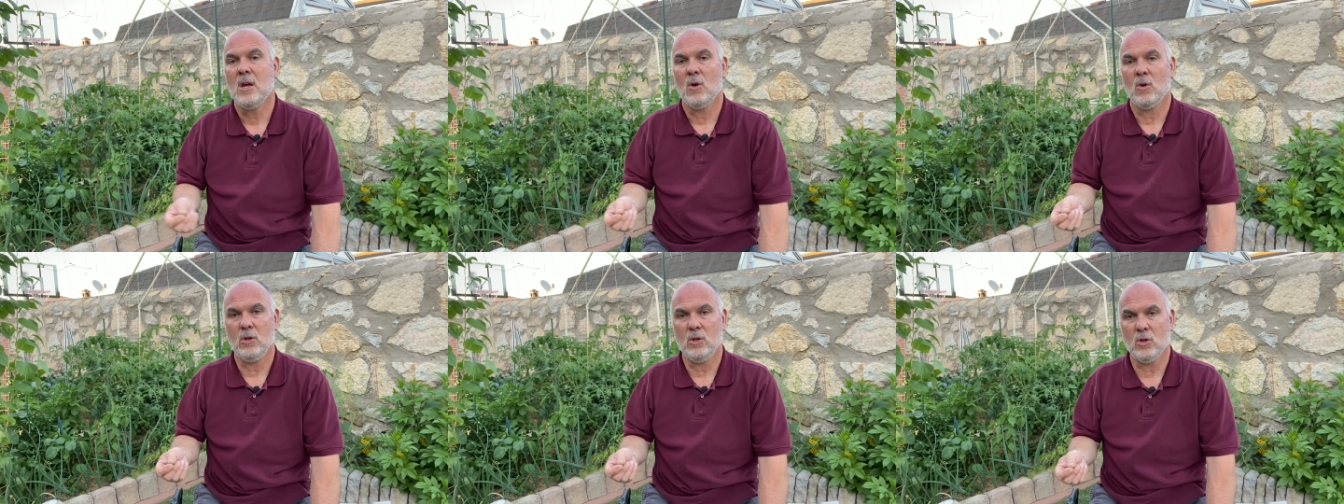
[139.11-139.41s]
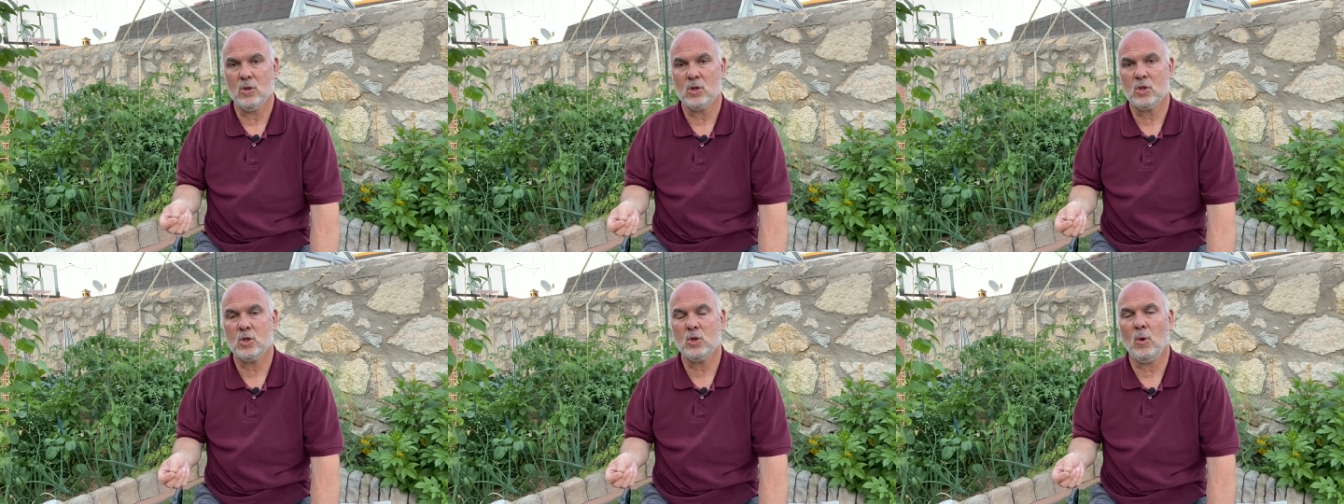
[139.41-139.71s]
in
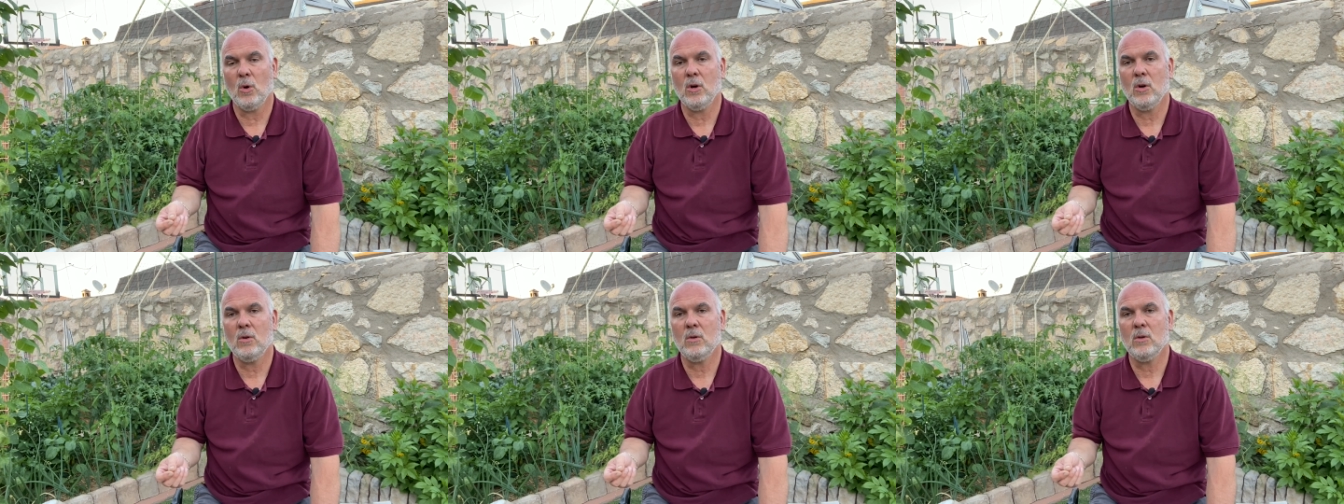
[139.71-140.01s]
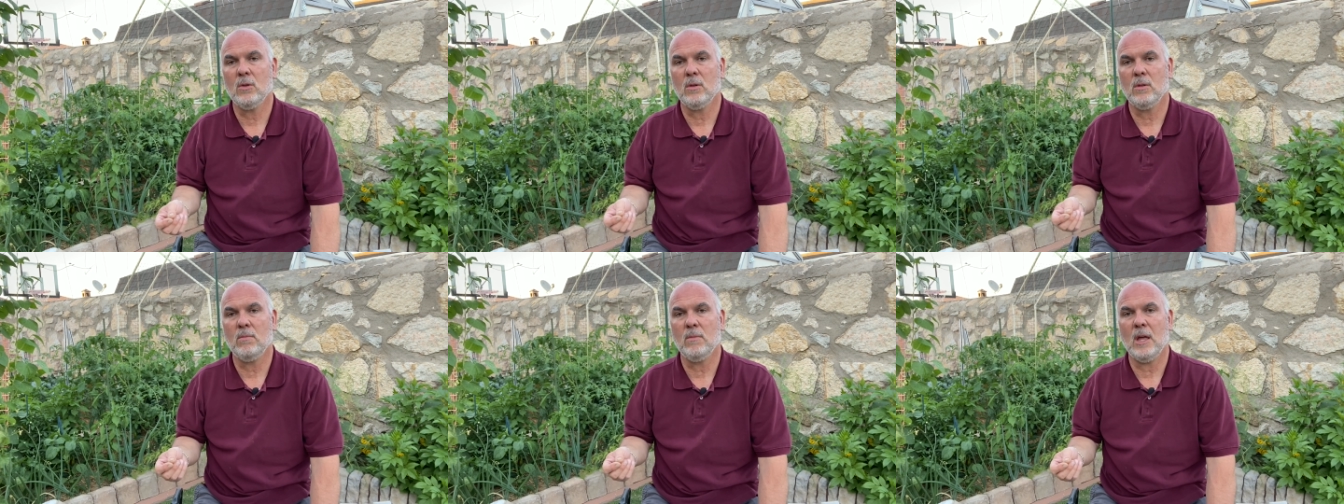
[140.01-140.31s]
your soil
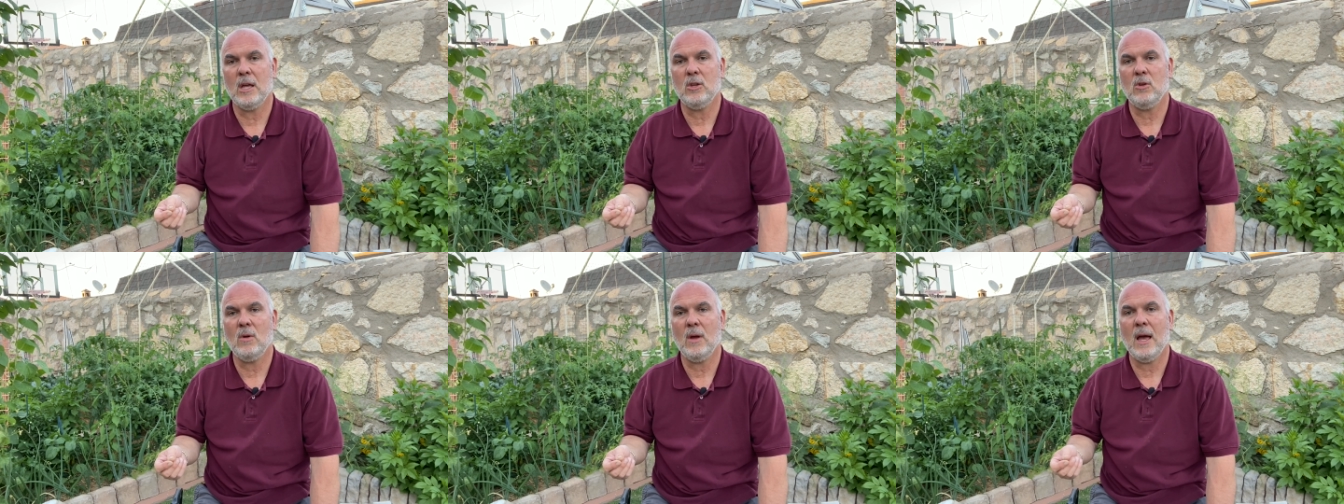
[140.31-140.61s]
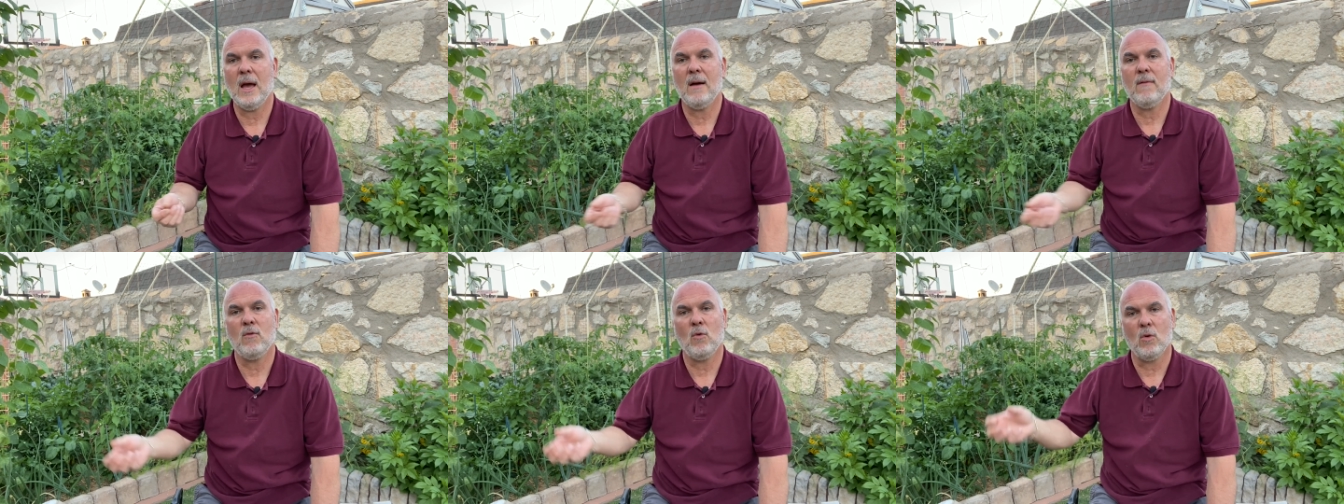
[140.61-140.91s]
that you
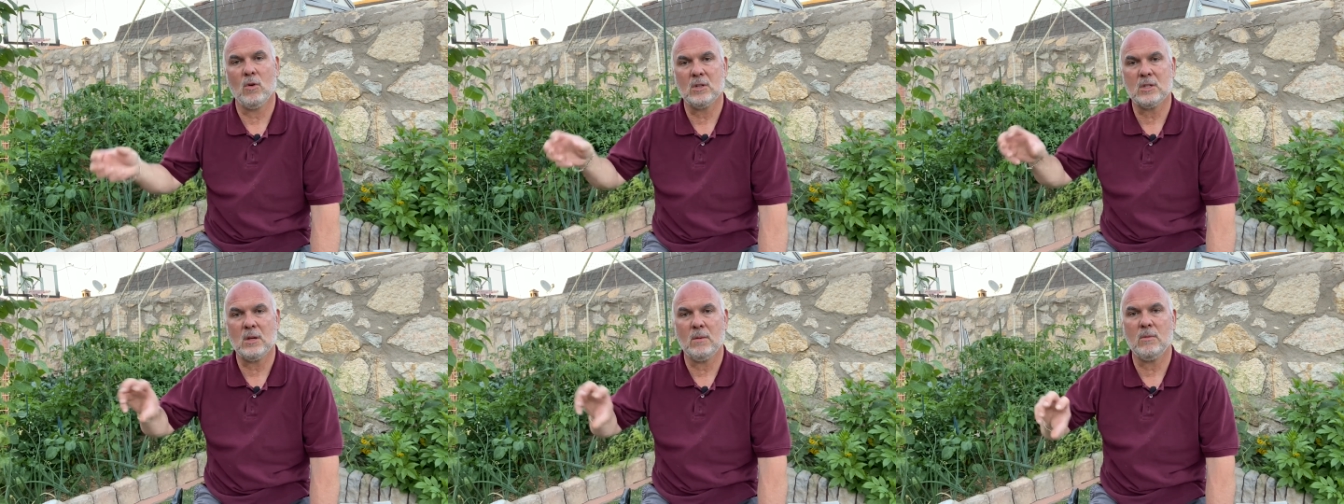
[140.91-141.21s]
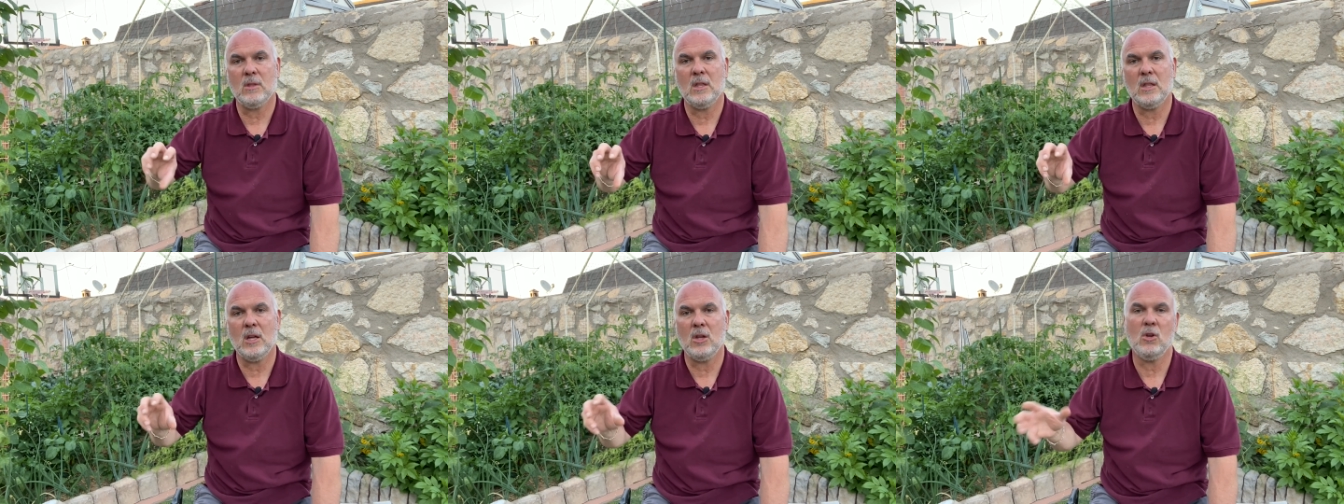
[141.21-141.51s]
have, or
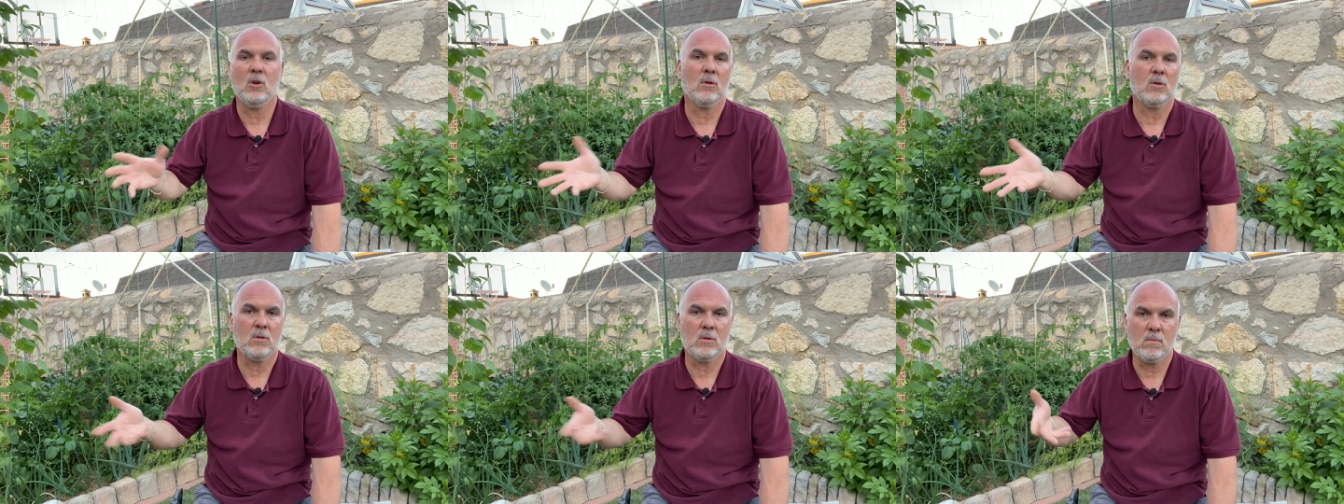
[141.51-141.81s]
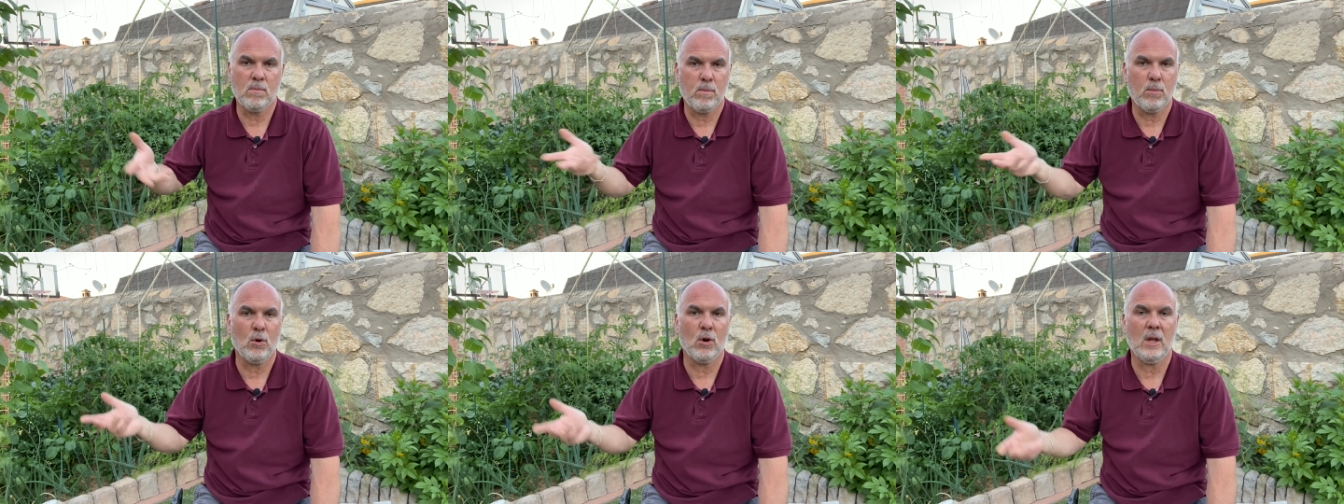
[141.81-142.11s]
something that you're
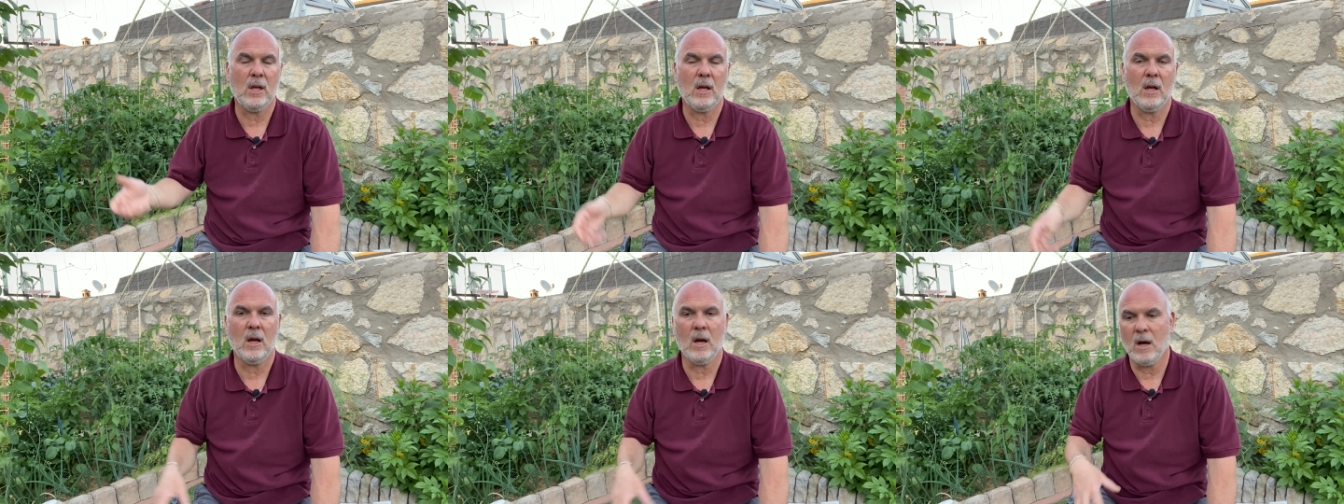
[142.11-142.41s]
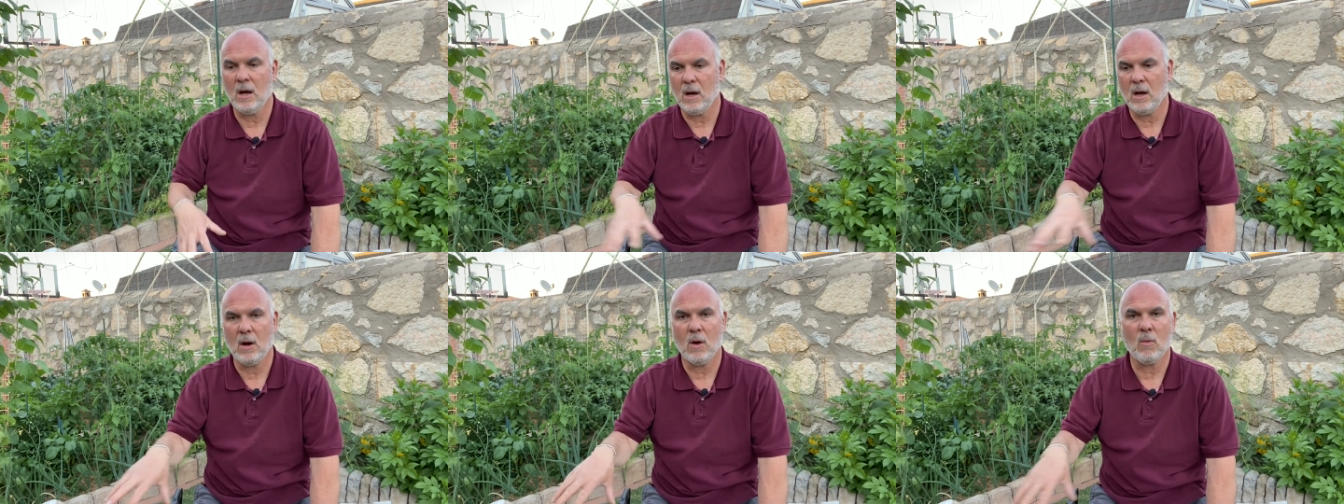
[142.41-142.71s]
putting
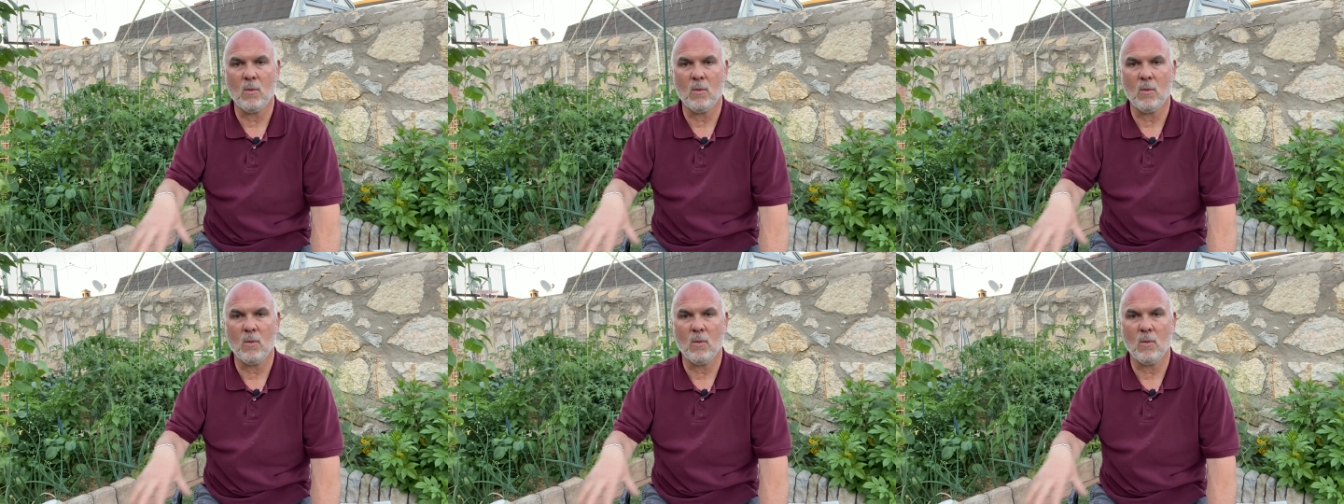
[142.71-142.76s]
uh,